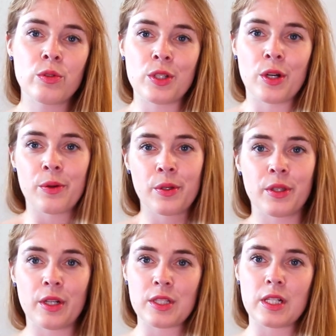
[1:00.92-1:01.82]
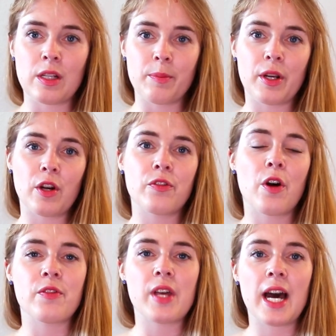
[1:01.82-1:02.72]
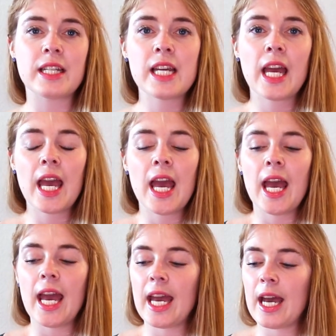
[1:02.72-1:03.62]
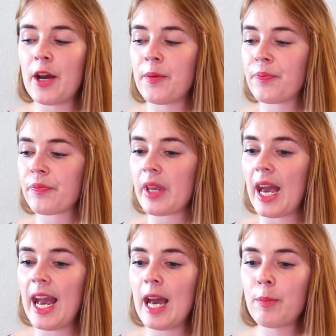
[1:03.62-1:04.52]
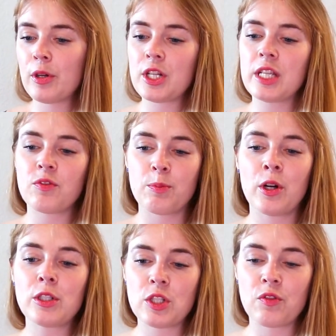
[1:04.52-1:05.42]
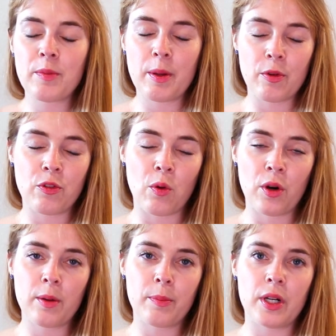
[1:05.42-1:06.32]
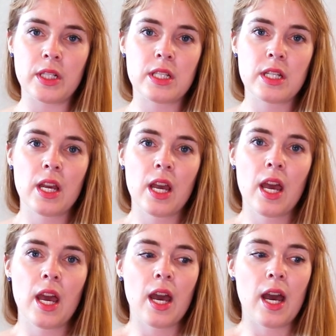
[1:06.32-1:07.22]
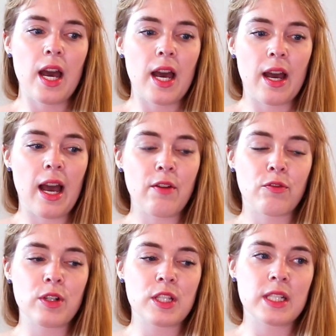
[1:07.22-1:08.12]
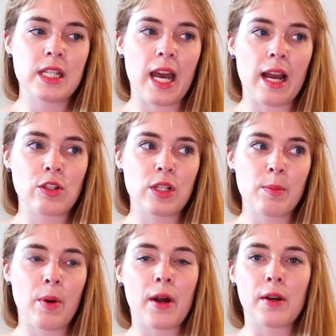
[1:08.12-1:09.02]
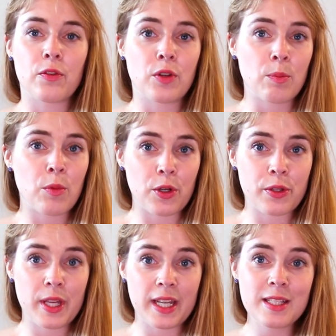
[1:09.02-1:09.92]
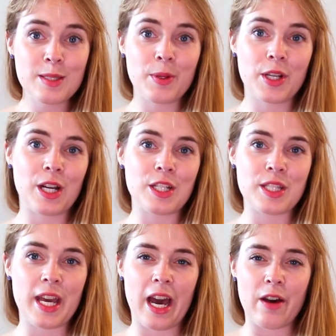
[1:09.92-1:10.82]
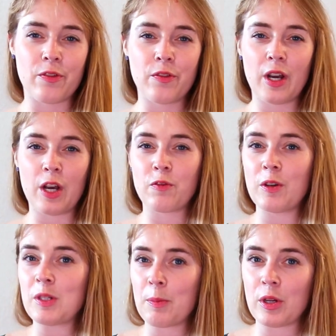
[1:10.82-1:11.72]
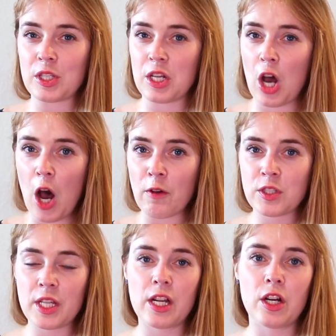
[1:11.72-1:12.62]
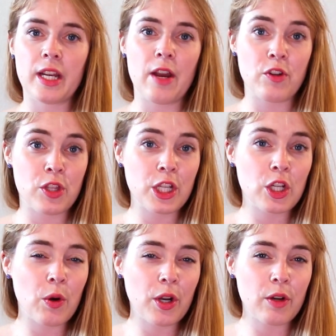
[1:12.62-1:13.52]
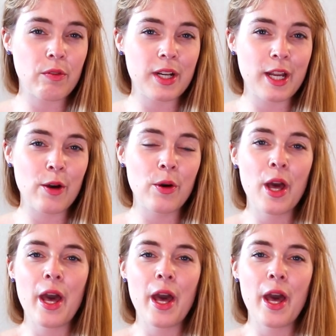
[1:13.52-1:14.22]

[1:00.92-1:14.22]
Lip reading: so there's a little bit of that. I had purchased from them before, but I've recently actually bought a few more things because they have a 50% off sale on everything going on right now.